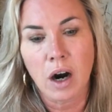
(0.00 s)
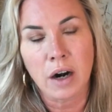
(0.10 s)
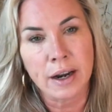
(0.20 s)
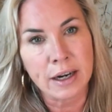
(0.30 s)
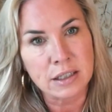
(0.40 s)

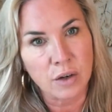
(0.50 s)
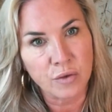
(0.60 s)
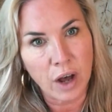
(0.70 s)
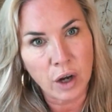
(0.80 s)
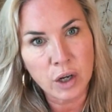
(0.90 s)
Our net
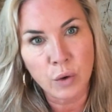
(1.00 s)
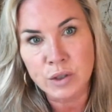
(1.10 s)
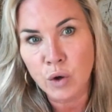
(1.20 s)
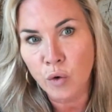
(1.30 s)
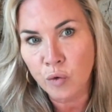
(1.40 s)
asset value
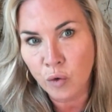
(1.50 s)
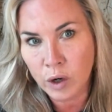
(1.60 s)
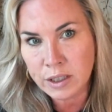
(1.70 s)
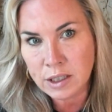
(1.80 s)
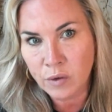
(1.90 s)
is
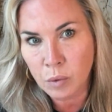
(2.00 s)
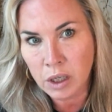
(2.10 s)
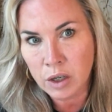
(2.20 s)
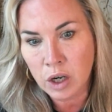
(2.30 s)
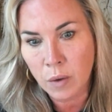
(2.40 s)
$47
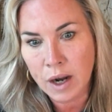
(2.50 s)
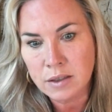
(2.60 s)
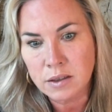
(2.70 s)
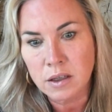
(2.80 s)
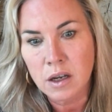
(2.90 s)
million
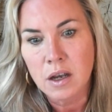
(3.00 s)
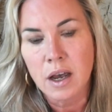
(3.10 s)
US,